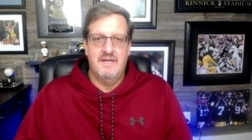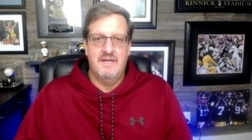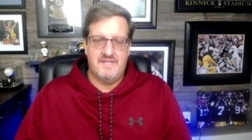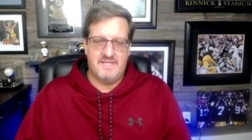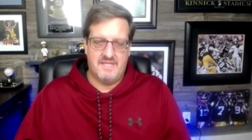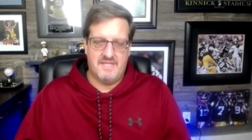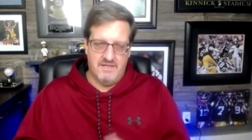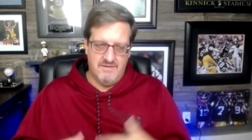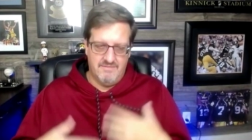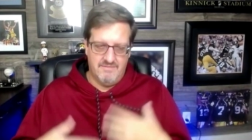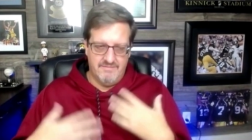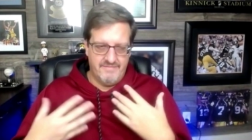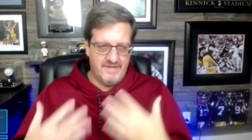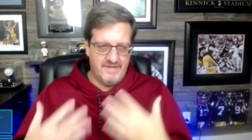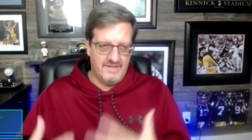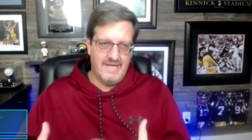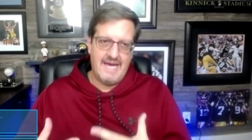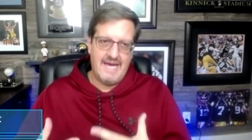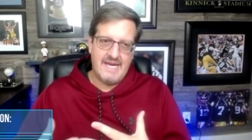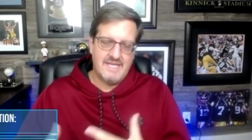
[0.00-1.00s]
so
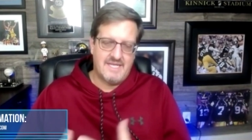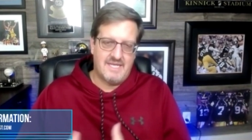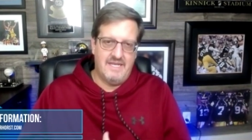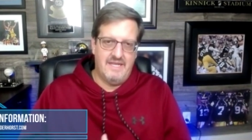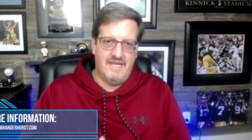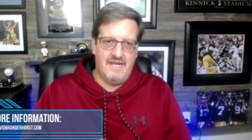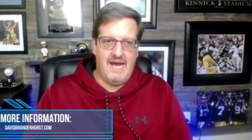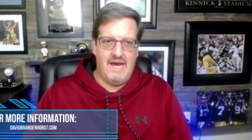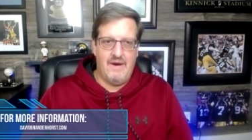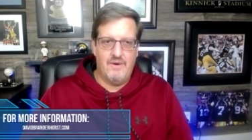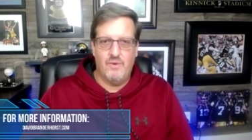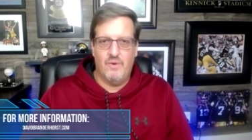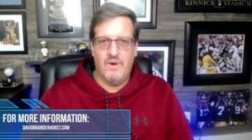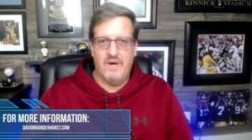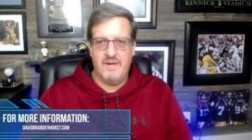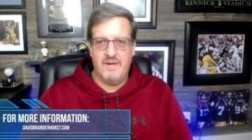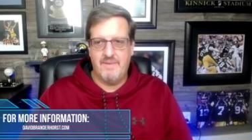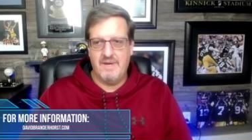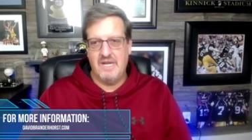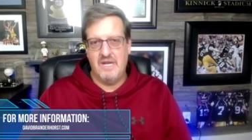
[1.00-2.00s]
the legacy that i would
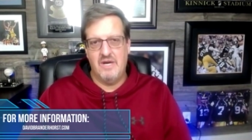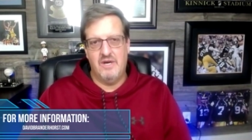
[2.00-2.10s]
want to be